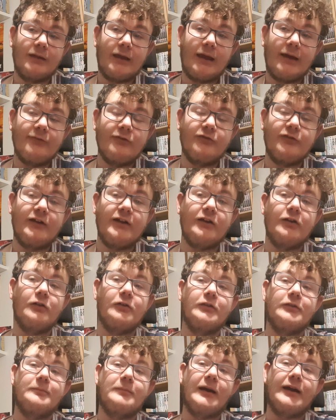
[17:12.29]
everything
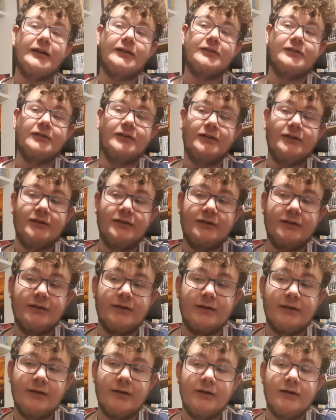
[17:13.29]
goes back to
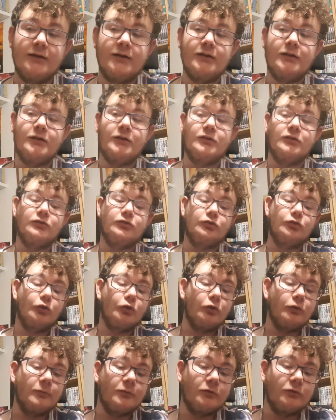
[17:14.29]

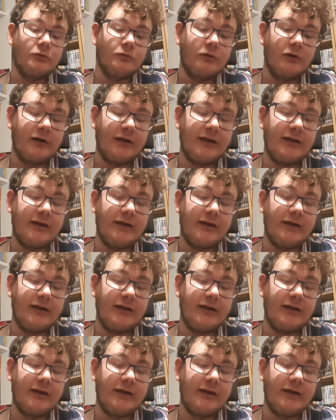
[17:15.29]
normal